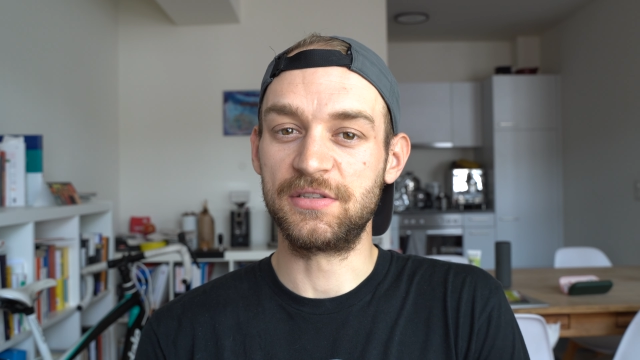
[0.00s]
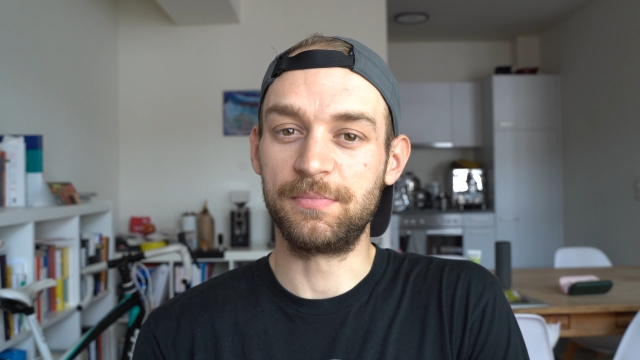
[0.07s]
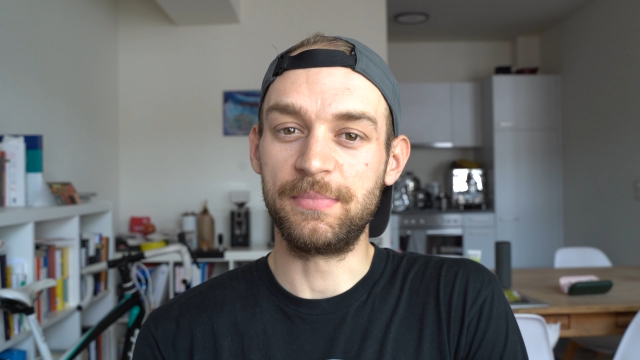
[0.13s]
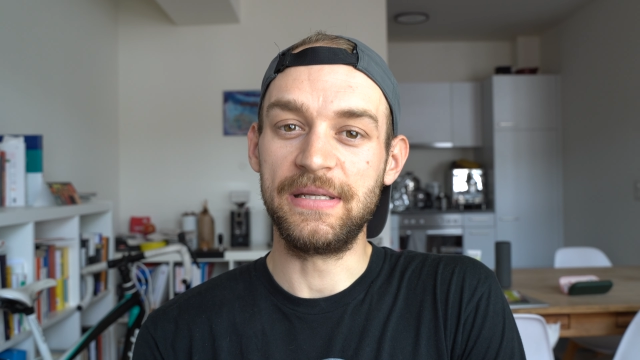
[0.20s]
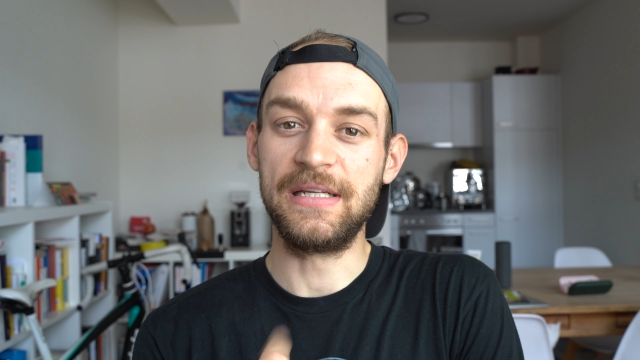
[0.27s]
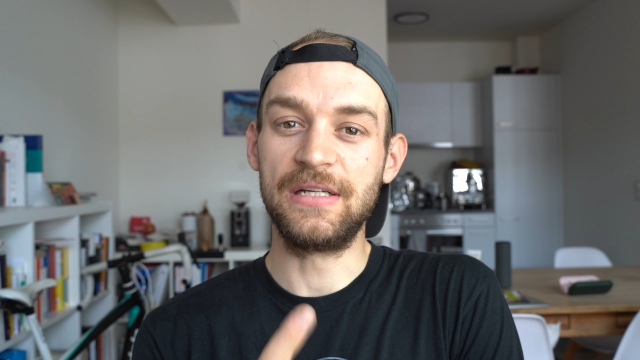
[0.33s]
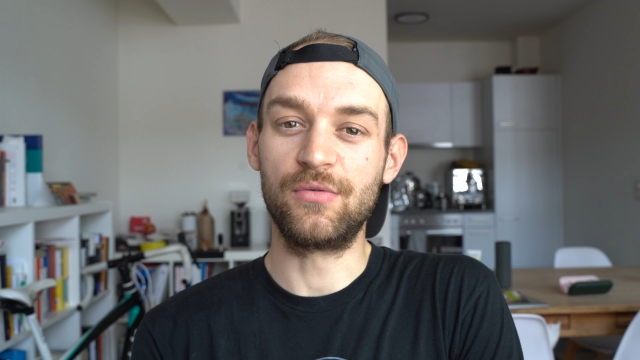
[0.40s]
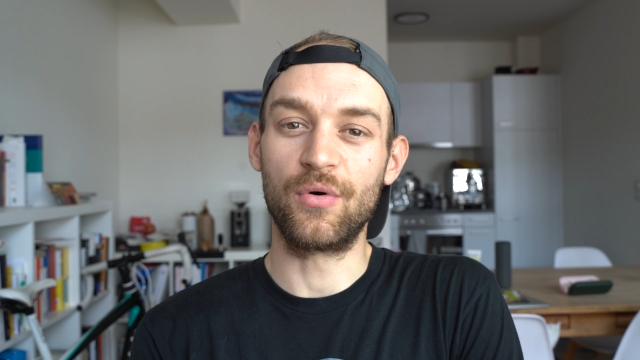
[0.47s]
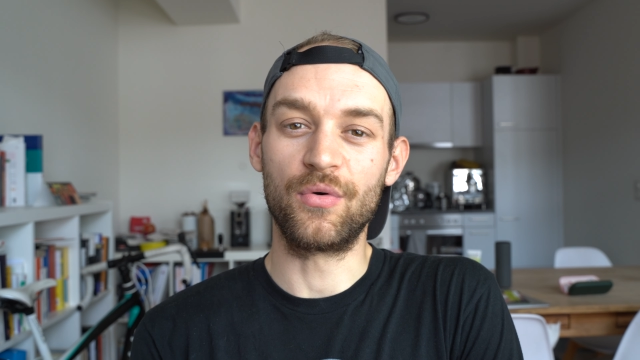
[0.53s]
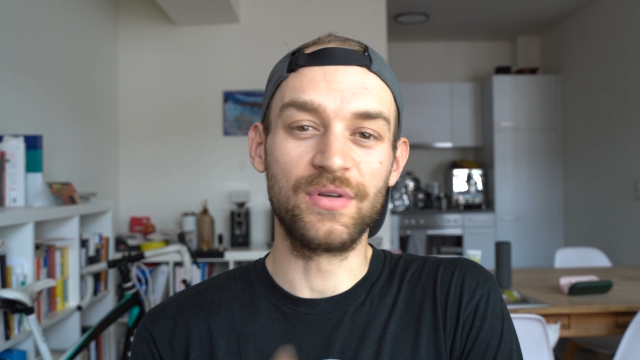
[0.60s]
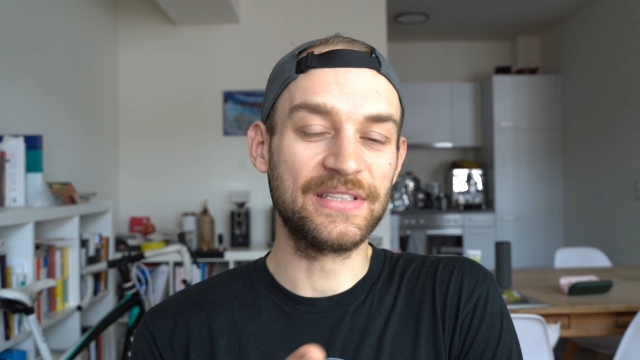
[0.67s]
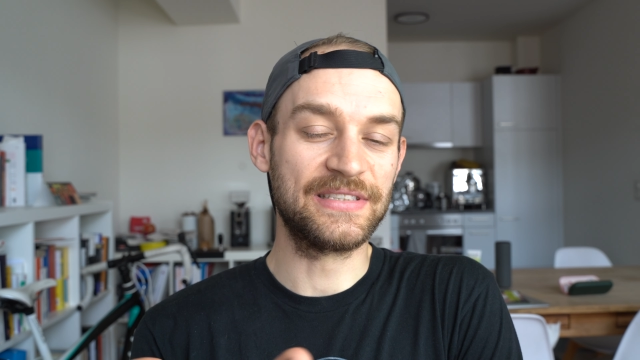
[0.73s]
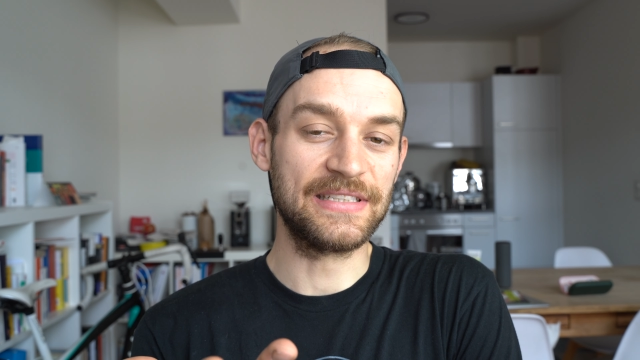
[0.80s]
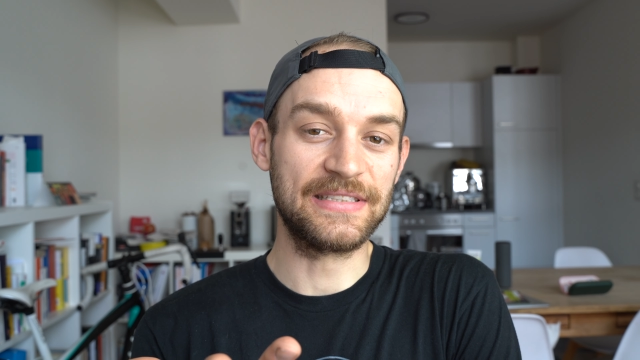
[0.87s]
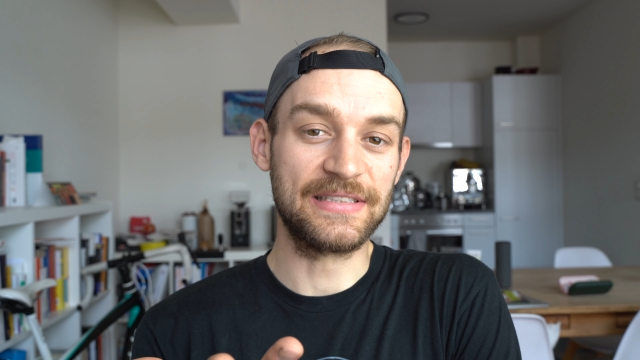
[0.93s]
speed,
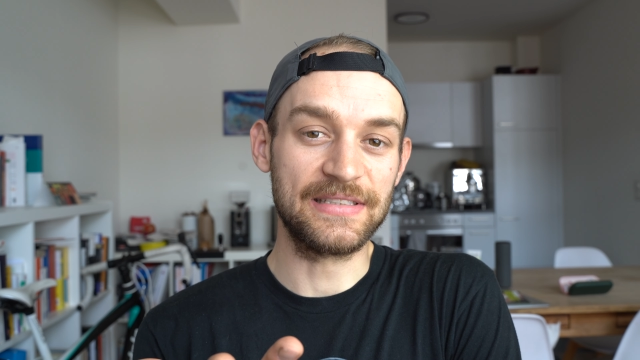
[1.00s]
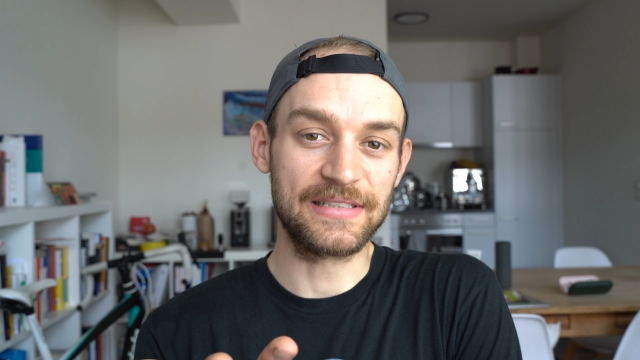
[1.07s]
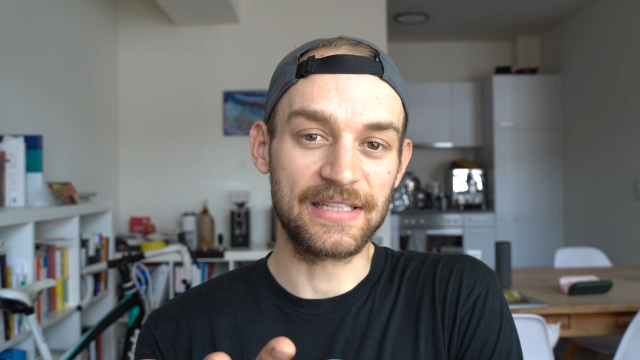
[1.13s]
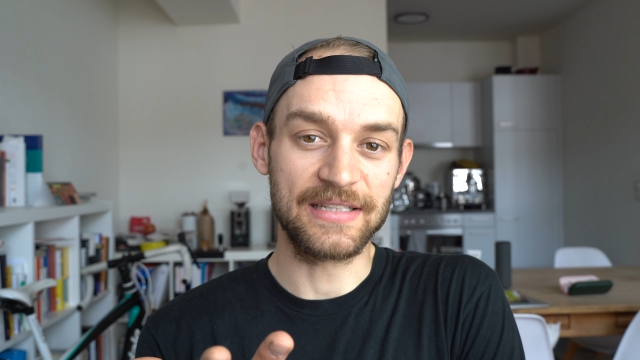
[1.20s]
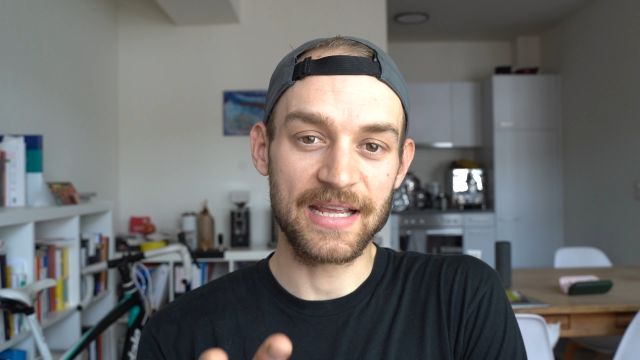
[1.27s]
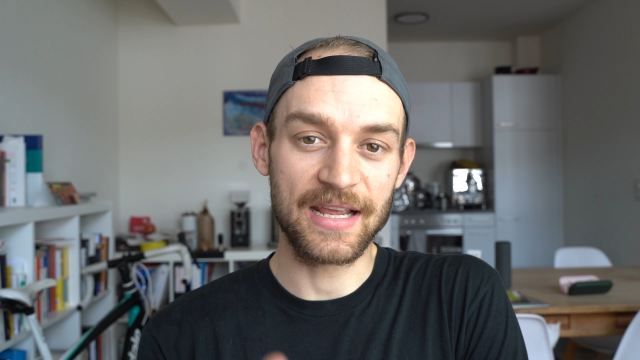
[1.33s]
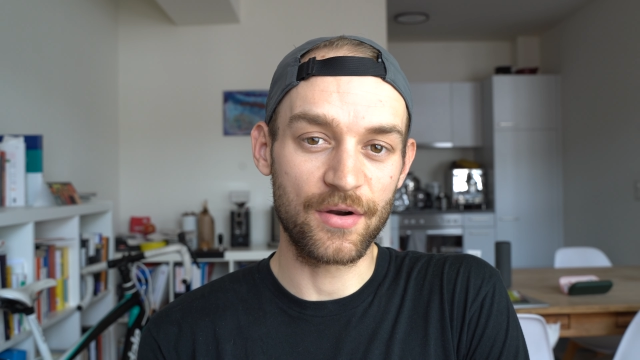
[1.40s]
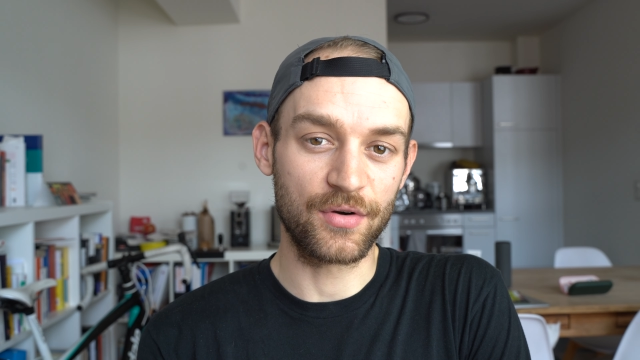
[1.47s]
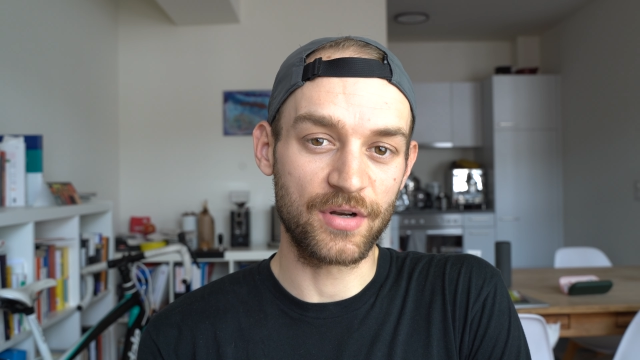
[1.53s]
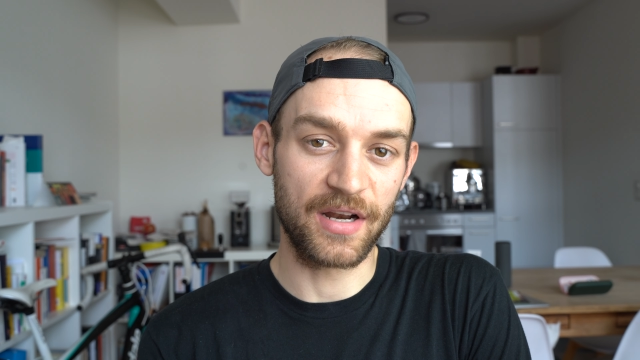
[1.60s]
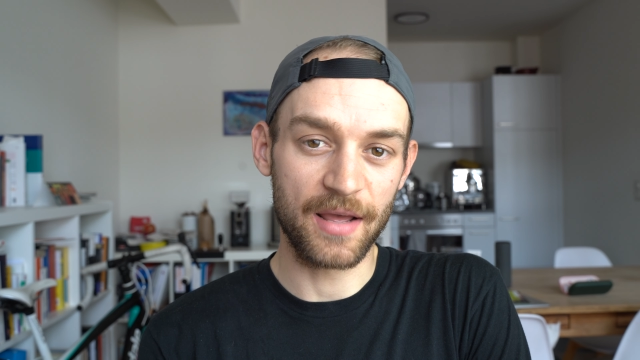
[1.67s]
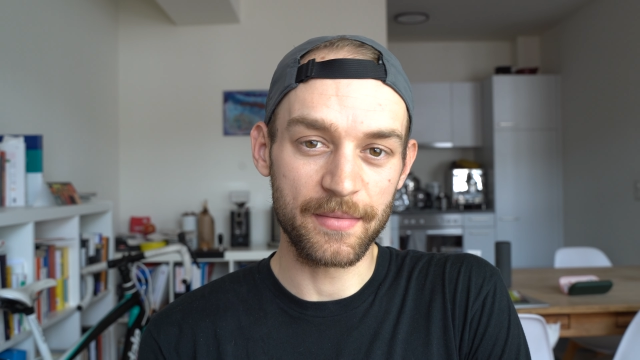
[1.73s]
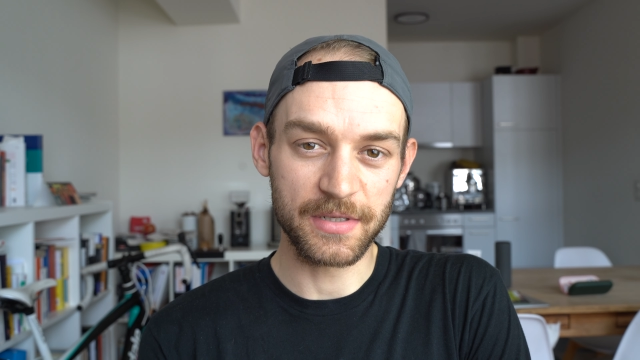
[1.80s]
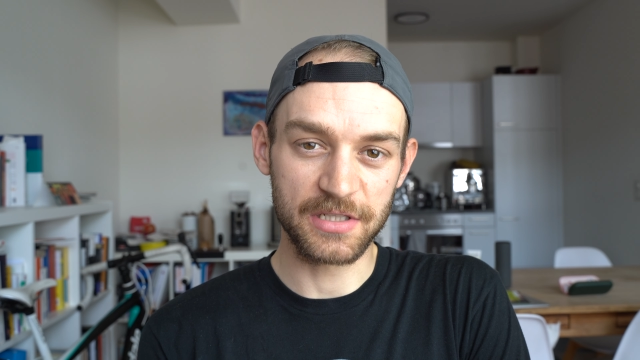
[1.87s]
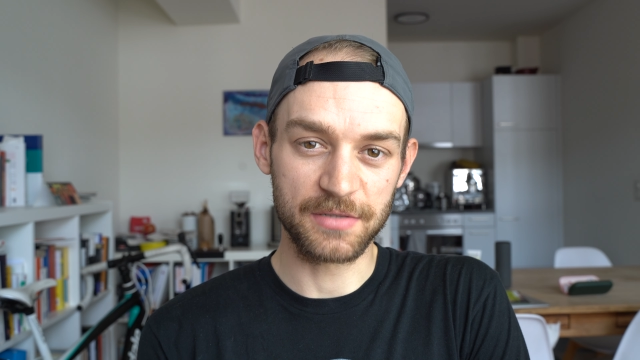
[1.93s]
rolling resistance and
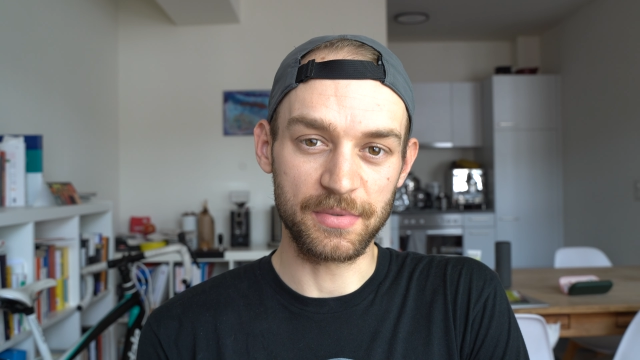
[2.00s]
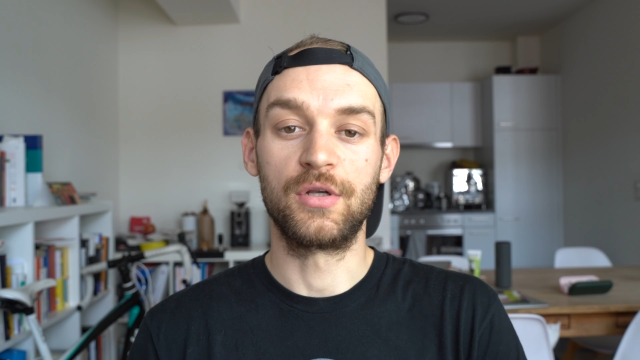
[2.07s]
aerodynamics,